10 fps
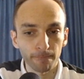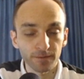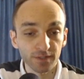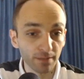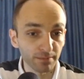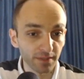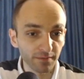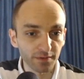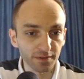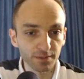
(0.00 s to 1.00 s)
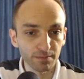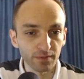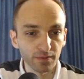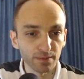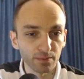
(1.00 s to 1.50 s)
some difference
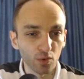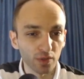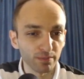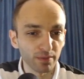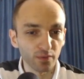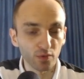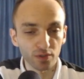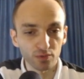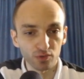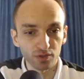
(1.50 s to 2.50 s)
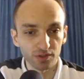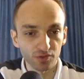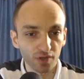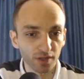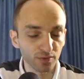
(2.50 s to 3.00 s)
between going b4 and rook
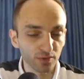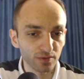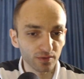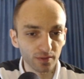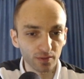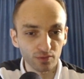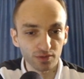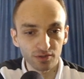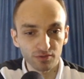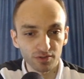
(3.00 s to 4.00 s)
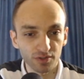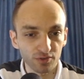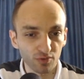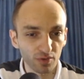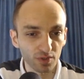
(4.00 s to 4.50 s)
d3. I thought rook d3 is the
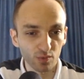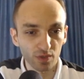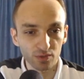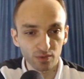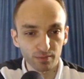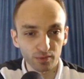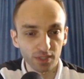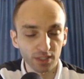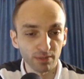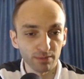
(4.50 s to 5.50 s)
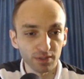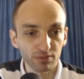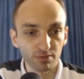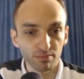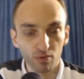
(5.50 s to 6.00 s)
strongest way to protect my
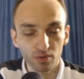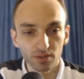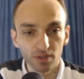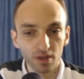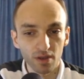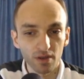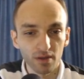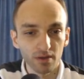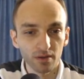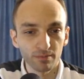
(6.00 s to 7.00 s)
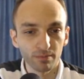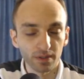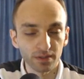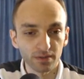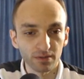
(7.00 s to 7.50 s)
b3 pawn,
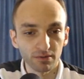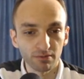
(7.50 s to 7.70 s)
but